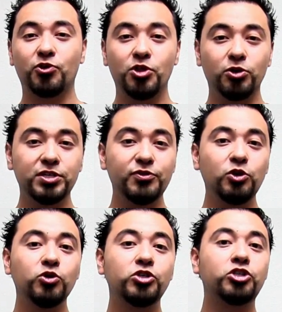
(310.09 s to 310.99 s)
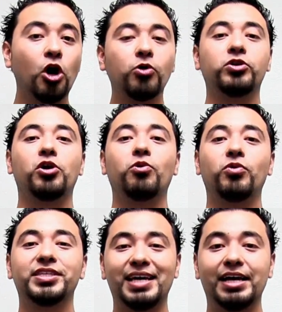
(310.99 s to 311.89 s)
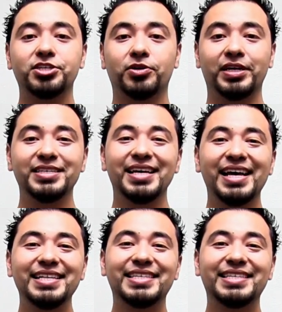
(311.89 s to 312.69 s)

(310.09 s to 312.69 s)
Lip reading: For those of you who don't know what Tasker is,